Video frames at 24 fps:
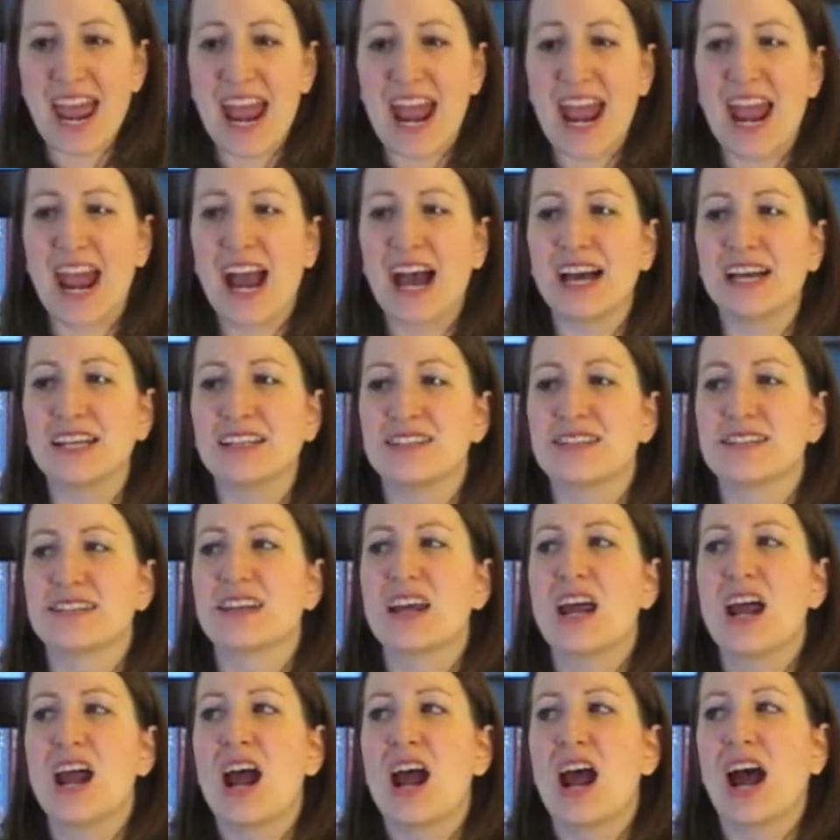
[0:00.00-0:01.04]
And
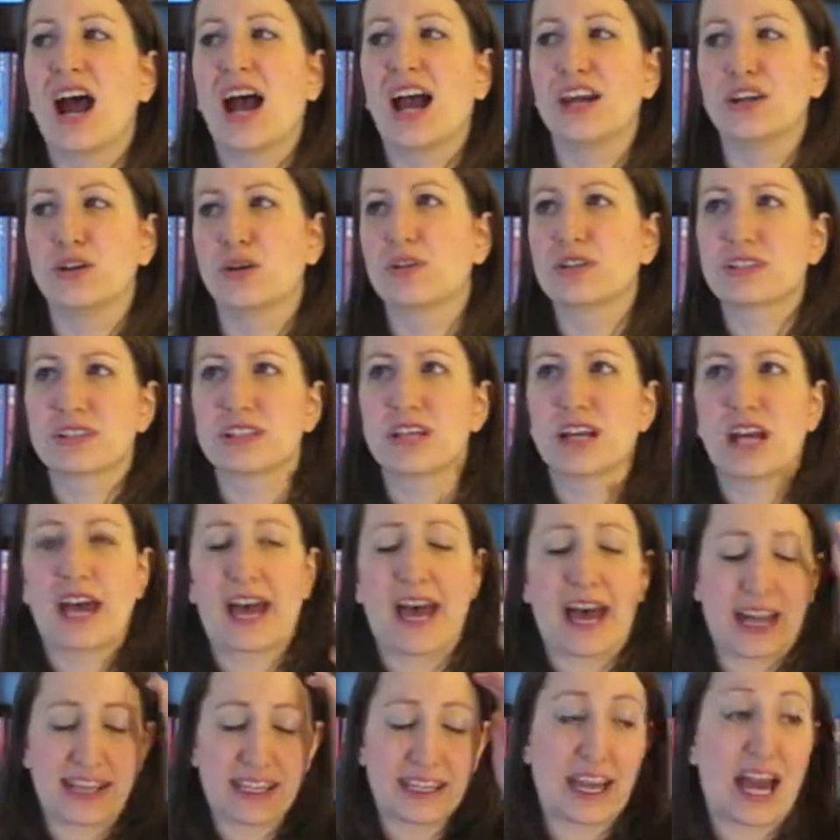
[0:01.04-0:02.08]
I noticed that
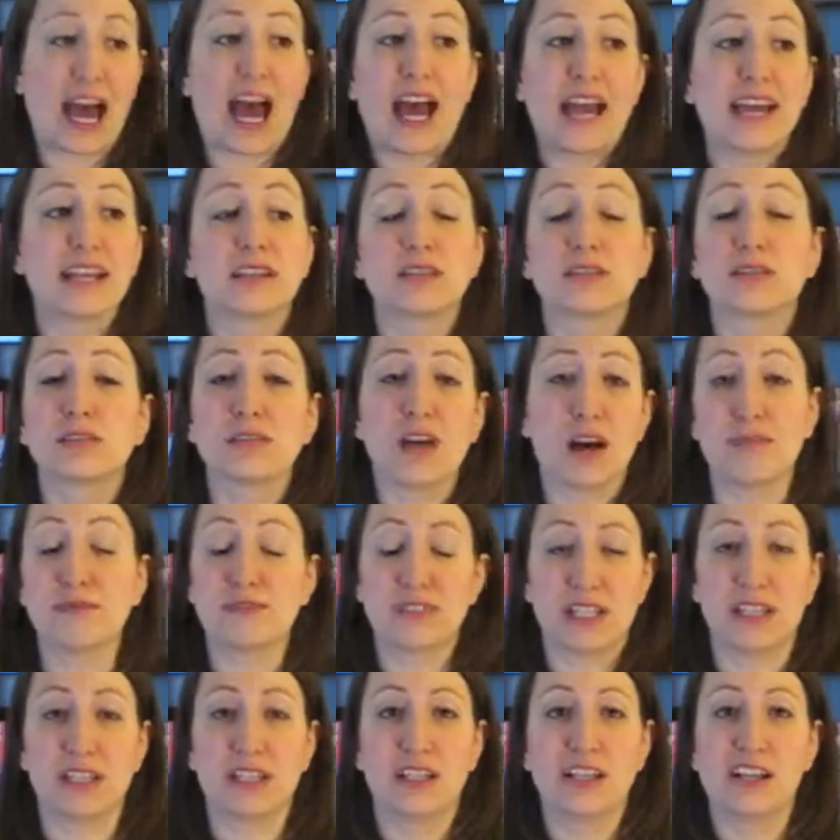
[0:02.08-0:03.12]
like I
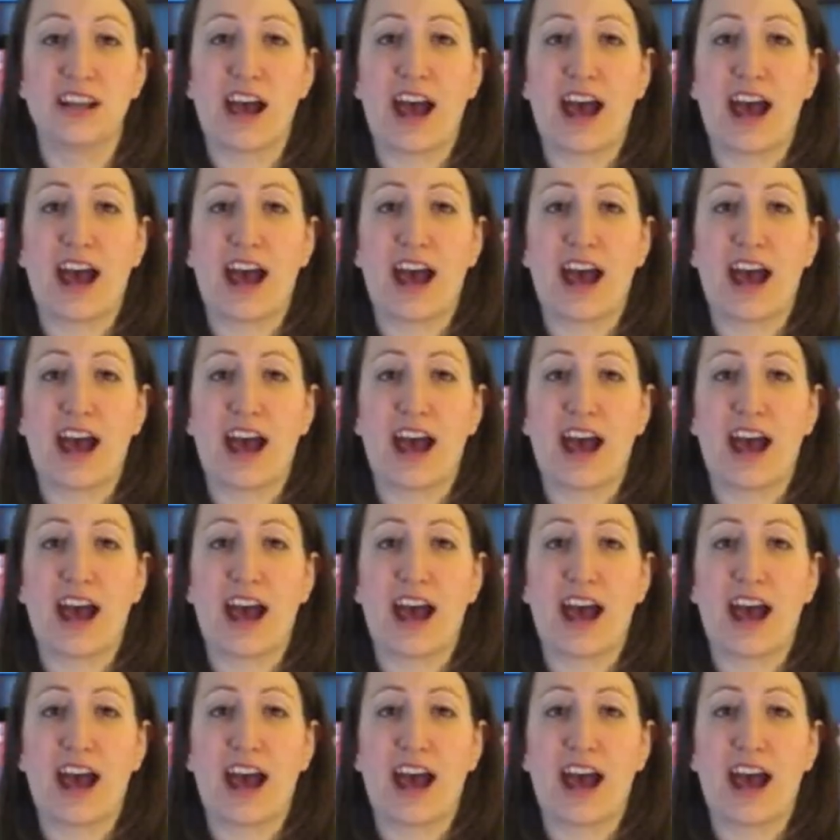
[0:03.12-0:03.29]
loved it.